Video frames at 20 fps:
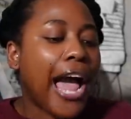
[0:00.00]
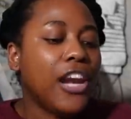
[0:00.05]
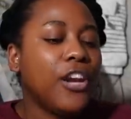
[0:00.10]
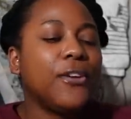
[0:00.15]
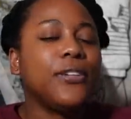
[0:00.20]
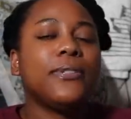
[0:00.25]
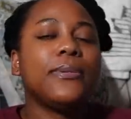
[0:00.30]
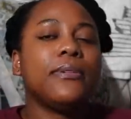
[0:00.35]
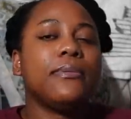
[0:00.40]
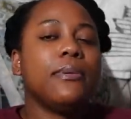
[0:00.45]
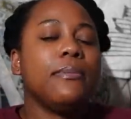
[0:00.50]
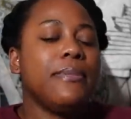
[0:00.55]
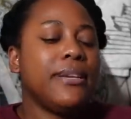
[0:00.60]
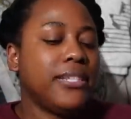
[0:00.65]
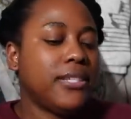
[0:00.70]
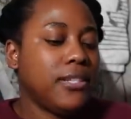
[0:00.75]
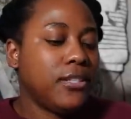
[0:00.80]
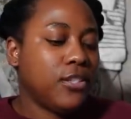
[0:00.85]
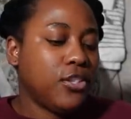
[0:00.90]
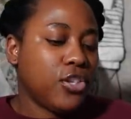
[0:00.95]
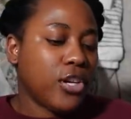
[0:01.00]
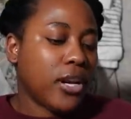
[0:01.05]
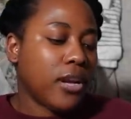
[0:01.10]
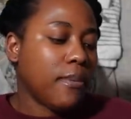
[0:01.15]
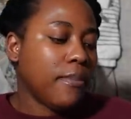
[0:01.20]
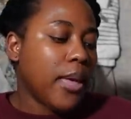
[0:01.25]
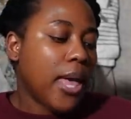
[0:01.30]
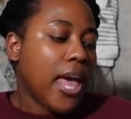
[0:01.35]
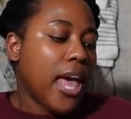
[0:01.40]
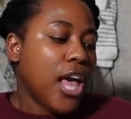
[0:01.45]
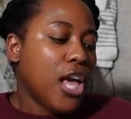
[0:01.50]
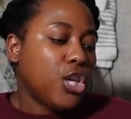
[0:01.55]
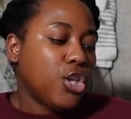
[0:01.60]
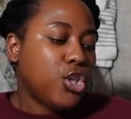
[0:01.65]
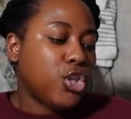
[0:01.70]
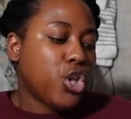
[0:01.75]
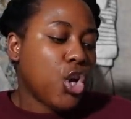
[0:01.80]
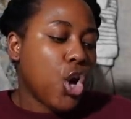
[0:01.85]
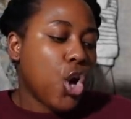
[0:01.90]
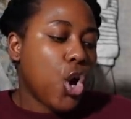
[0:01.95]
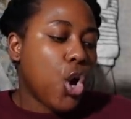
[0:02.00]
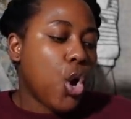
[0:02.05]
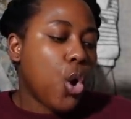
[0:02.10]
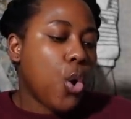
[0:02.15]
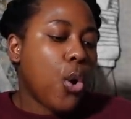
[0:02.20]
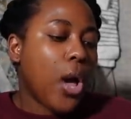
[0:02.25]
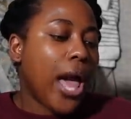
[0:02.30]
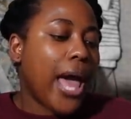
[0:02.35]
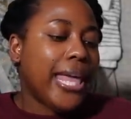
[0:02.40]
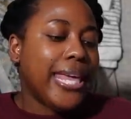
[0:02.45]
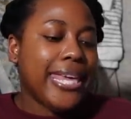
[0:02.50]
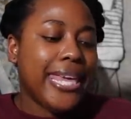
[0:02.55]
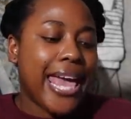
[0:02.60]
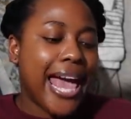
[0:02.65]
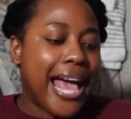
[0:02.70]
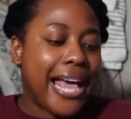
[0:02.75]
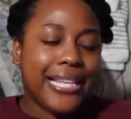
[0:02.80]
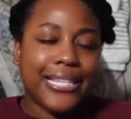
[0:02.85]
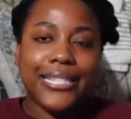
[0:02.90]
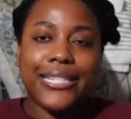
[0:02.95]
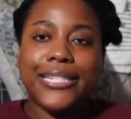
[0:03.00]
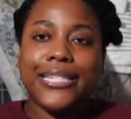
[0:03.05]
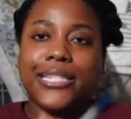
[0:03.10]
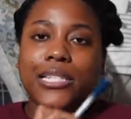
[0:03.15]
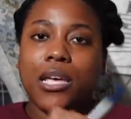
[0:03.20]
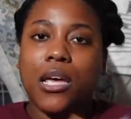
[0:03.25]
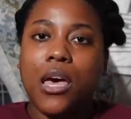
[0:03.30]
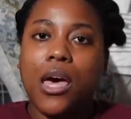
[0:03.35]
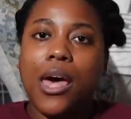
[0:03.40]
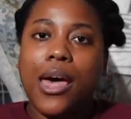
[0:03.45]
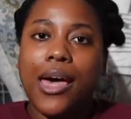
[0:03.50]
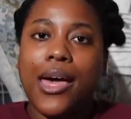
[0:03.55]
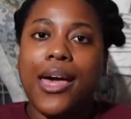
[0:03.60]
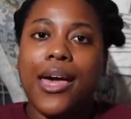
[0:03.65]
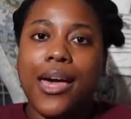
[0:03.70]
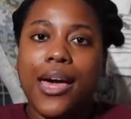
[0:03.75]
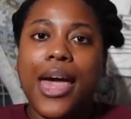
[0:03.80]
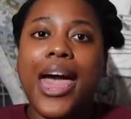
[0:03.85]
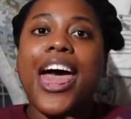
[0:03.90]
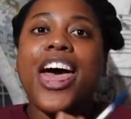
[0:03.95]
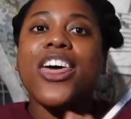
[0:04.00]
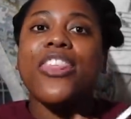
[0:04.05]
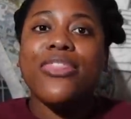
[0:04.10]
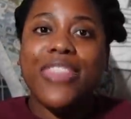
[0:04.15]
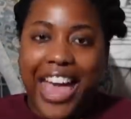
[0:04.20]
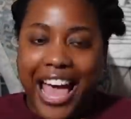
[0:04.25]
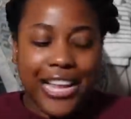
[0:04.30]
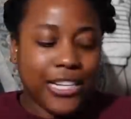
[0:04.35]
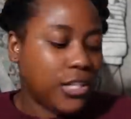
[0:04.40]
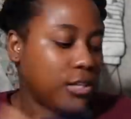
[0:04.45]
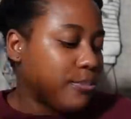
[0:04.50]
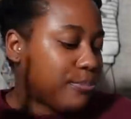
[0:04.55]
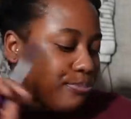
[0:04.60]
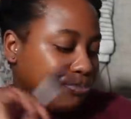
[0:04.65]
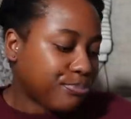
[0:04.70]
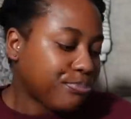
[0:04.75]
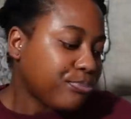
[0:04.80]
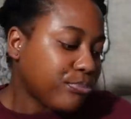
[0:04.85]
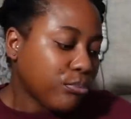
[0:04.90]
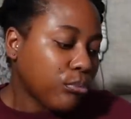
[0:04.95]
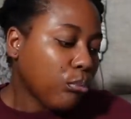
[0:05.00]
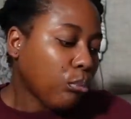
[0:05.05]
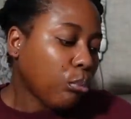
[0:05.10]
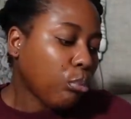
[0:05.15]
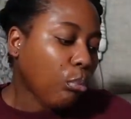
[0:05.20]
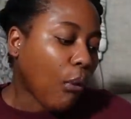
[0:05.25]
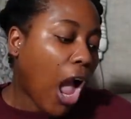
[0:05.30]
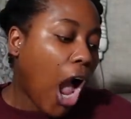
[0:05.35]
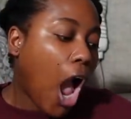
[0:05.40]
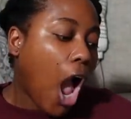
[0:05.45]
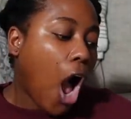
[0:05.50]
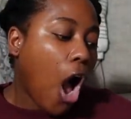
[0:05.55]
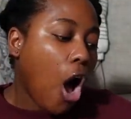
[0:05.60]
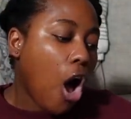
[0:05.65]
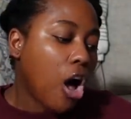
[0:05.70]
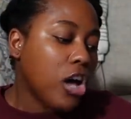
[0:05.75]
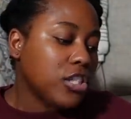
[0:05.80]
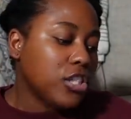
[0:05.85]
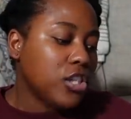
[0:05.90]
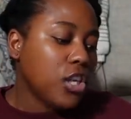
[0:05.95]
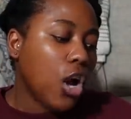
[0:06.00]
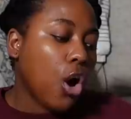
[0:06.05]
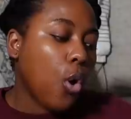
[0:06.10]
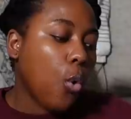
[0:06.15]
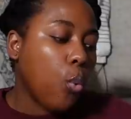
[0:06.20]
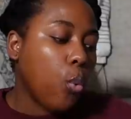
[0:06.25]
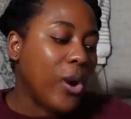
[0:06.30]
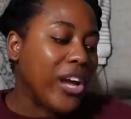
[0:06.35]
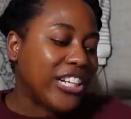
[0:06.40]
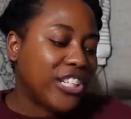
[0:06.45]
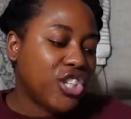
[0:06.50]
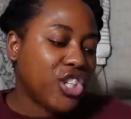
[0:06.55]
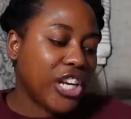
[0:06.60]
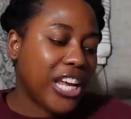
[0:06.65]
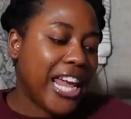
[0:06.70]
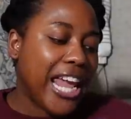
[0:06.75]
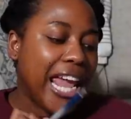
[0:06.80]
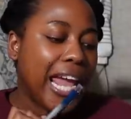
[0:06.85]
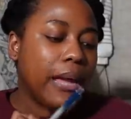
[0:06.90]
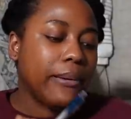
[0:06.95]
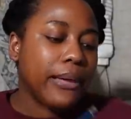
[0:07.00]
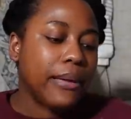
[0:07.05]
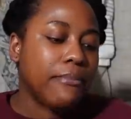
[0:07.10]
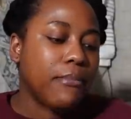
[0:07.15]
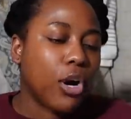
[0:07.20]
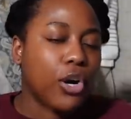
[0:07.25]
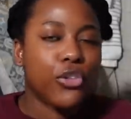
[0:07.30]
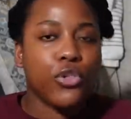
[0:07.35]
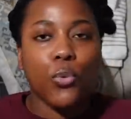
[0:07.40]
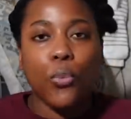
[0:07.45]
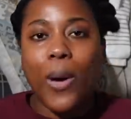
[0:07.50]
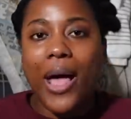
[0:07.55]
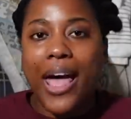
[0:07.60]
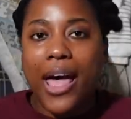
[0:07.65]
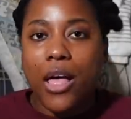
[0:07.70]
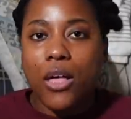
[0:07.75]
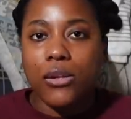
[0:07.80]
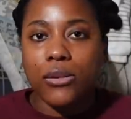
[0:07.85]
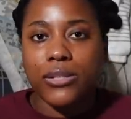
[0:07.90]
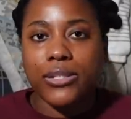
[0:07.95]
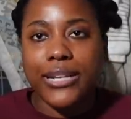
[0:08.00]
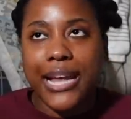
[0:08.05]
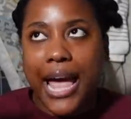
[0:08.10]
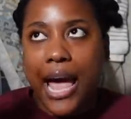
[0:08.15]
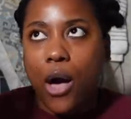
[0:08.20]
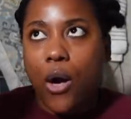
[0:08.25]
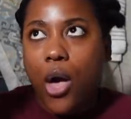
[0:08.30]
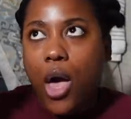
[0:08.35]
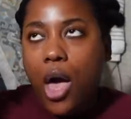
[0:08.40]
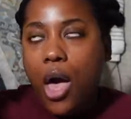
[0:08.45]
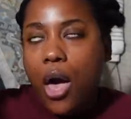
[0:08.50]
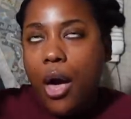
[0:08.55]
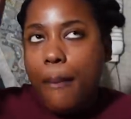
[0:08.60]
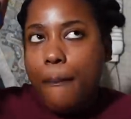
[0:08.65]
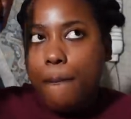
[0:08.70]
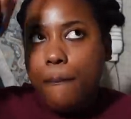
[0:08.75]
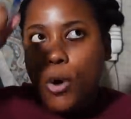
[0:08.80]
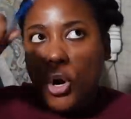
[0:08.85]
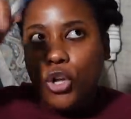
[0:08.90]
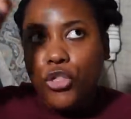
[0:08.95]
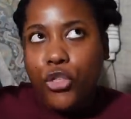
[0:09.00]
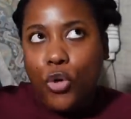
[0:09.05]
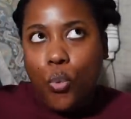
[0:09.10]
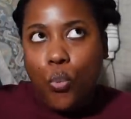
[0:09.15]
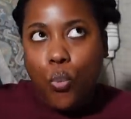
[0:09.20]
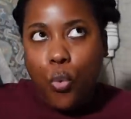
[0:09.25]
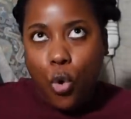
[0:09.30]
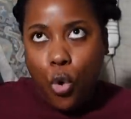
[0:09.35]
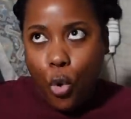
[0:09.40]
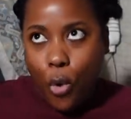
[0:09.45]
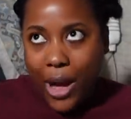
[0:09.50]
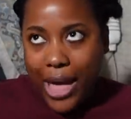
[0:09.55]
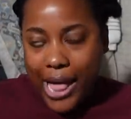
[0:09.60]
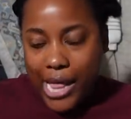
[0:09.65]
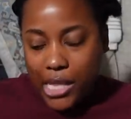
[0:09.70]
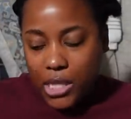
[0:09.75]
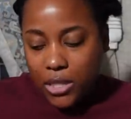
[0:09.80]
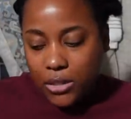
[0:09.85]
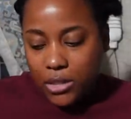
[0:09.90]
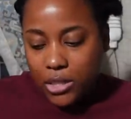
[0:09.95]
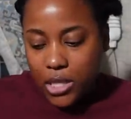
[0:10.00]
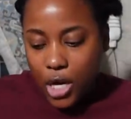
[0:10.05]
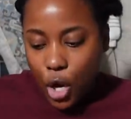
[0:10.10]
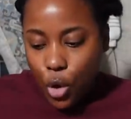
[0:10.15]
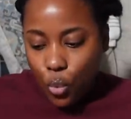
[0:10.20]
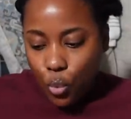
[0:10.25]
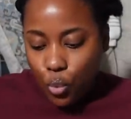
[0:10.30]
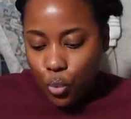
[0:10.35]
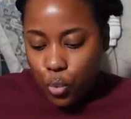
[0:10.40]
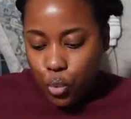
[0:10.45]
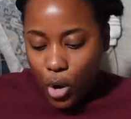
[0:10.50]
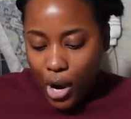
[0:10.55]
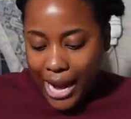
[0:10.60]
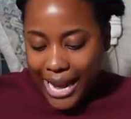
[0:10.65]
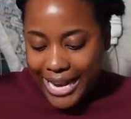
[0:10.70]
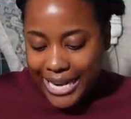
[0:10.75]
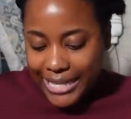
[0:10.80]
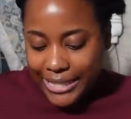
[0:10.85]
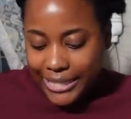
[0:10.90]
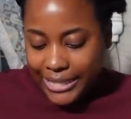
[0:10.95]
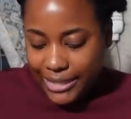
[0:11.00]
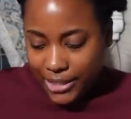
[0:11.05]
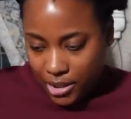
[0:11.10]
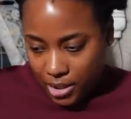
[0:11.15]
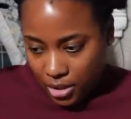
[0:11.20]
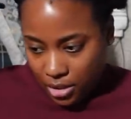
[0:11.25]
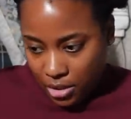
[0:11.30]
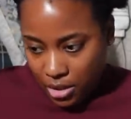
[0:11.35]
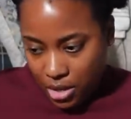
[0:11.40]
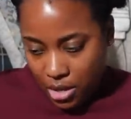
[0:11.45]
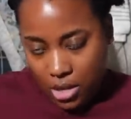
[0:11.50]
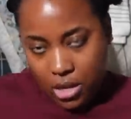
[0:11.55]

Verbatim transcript: I know it's supposed to be Mrs. Shut up. So yes, that. Also, Witch King by Martha Wells. Now, Martha Wells writes